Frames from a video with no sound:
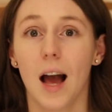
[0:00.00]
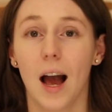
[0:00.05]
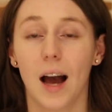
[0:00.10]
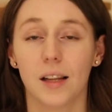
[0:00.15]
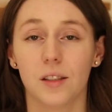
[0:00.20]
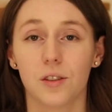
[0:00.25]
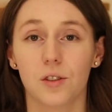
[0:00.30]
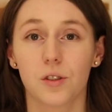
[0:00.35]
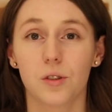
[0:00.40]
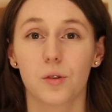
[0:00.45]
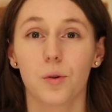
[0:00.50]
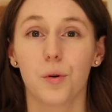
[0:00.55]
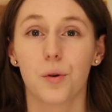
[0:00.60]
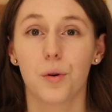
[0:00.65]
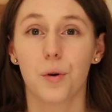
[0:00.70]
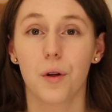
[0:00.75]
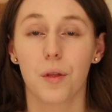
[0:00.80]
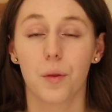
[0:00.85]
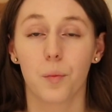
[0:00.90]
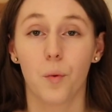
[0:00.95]
and
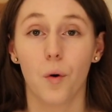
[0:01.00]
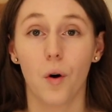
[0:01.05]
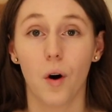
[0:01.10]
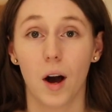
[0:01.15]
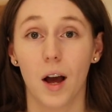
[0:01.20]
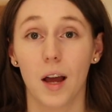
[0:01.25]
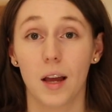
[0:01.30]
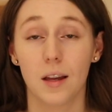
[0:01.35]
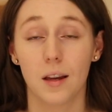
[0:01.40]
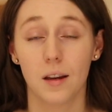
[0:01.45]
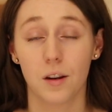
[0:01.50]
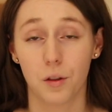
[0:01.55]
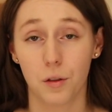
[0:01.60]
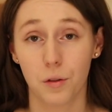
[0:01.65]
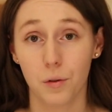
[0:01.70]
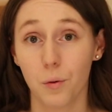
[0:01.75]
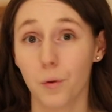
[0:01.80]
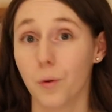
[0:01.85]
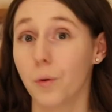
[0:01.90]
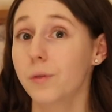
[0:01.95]
saw what I had
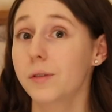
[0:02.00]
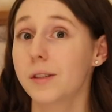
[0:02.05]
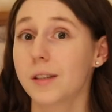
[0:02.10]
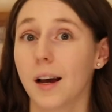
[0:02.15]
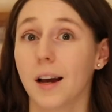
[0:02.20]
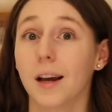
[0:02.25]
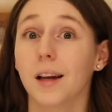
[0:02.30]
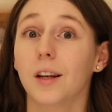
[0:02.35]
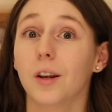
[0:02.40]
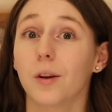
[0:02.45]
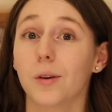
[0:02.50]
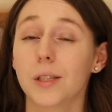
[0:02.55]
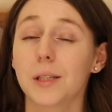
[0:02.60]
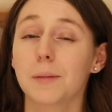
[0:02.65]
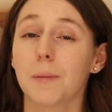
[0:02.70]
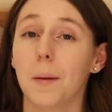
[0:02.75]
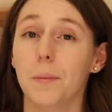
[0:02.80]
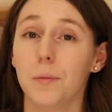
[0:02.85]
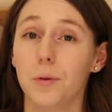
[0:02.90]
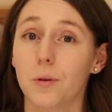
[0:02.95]
thought I had
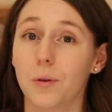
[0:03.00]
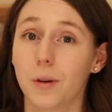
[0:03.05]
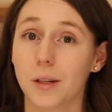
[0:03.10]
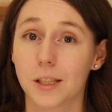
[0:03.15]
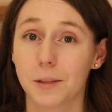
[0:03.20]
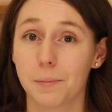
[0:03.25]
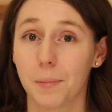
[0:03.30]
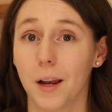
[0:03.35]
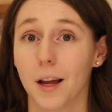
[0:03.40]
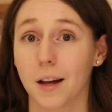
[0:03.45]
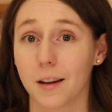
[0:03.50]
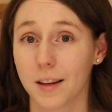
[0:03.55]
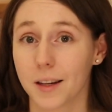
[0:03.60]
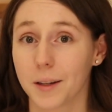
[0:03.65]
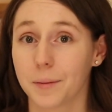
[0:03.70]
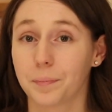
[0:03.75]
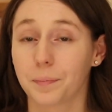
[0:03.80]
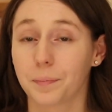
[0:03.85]
lost my mucus plug.